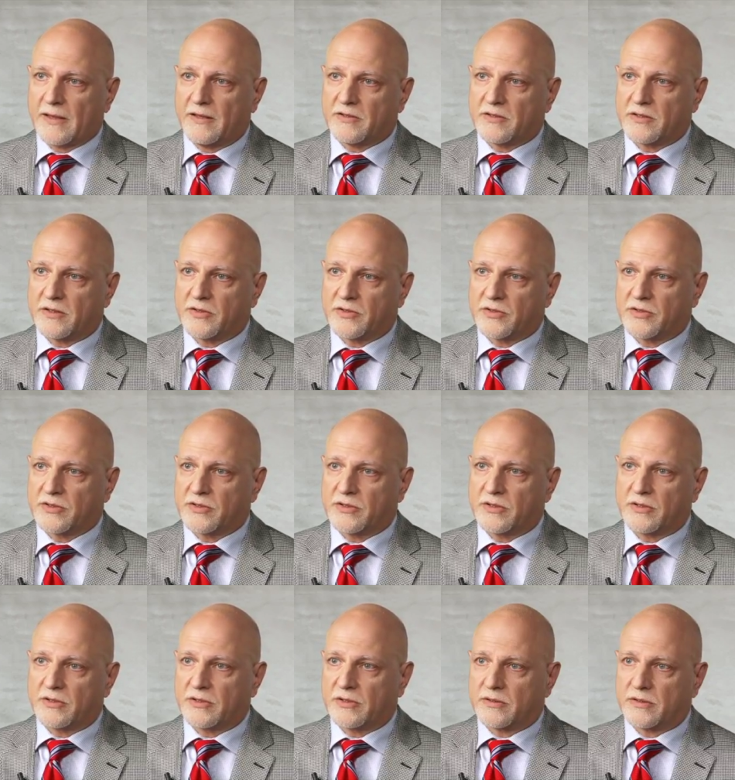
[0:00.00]
incisions
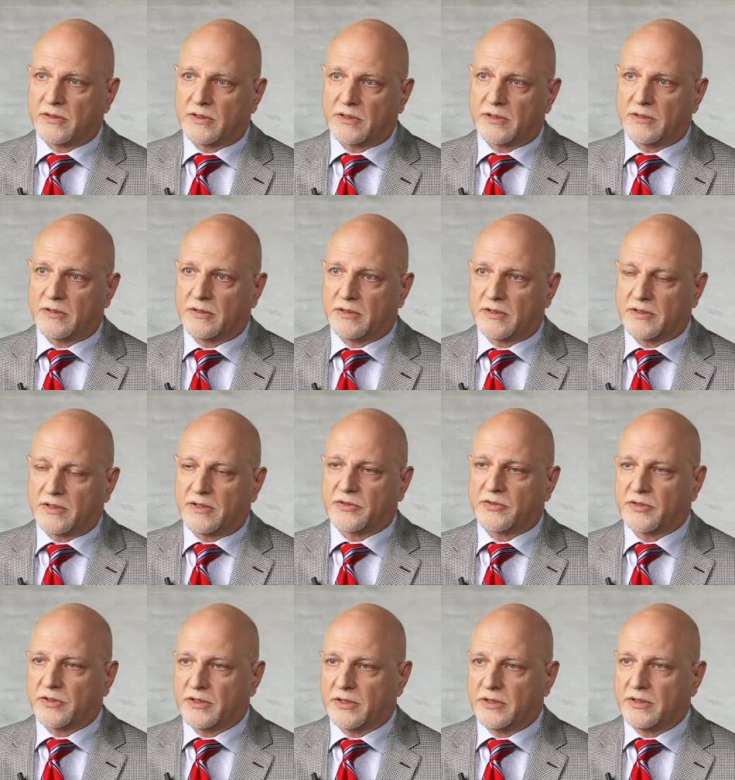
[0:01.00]
that are
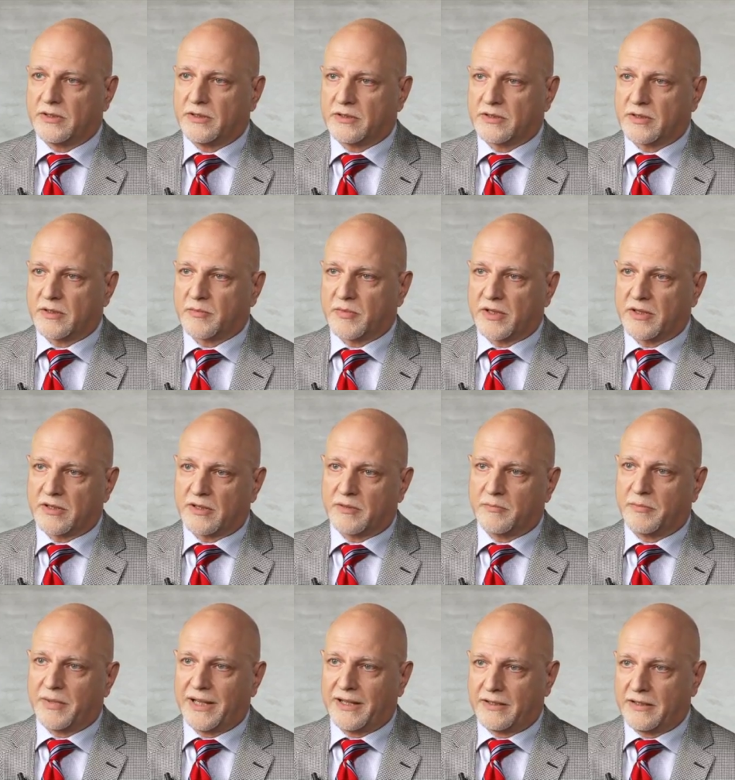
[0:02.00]
essentially something that
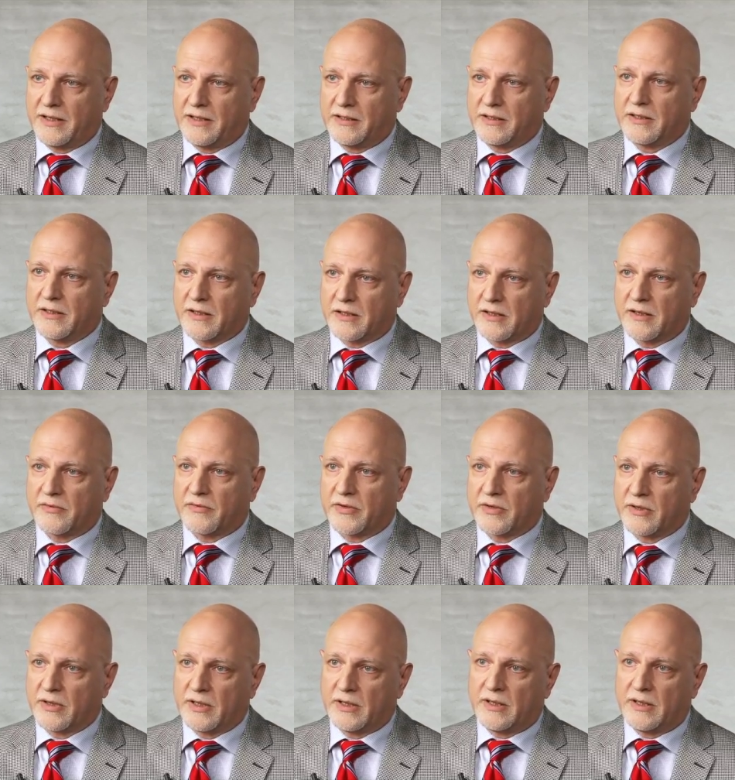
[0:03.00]
a Band-Aid can cover